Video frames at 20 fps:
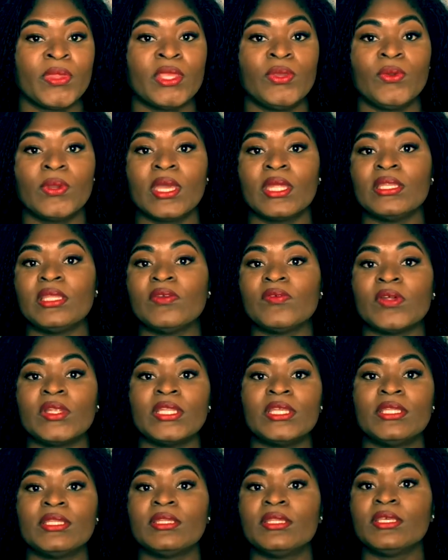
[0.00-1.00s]
You can
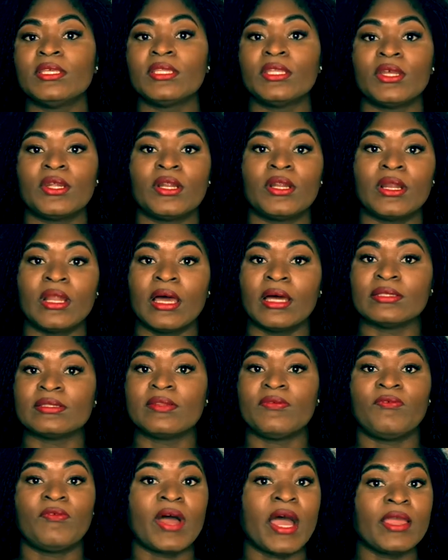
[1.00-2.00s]
even eat dinner
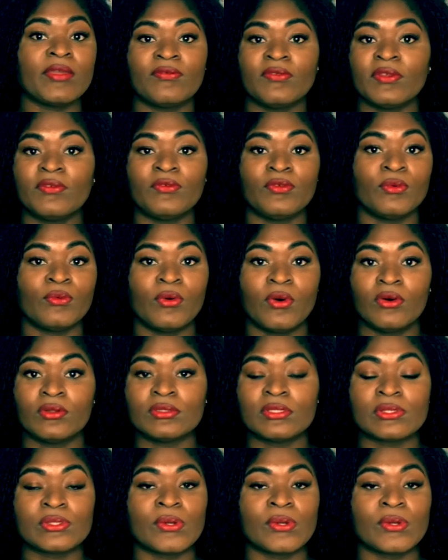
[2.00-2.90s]
at 5 if you want.